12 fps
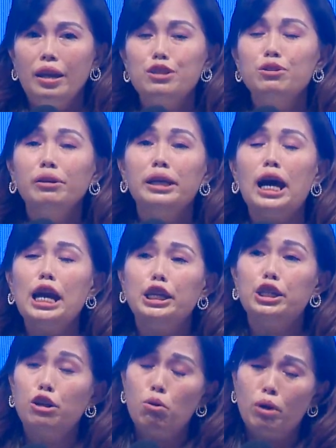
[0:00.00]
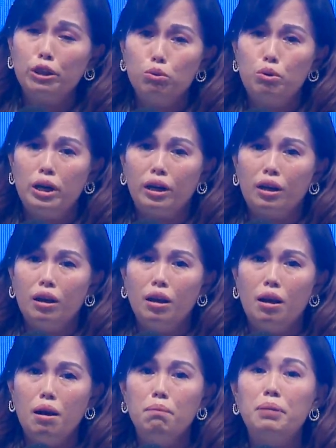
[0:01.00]
it's not that I did not want to work,
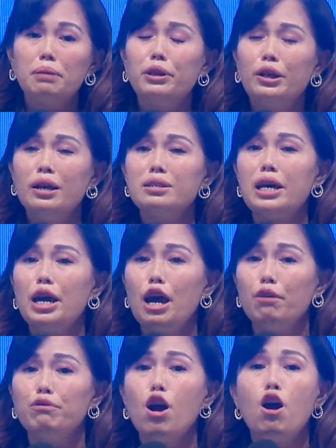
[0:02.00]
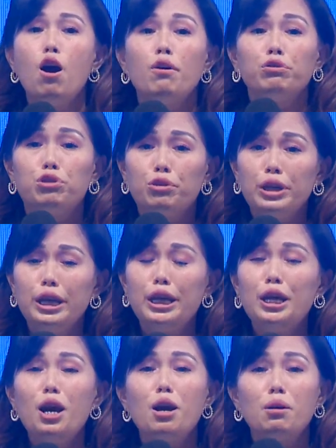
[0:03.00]
but because I have
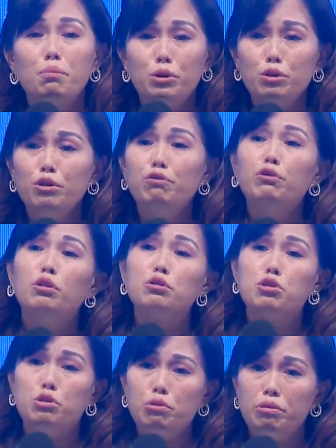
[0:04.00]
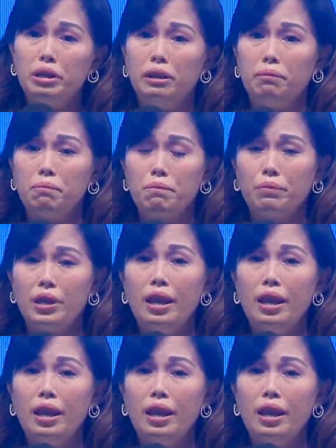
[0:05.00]
3 beautiful children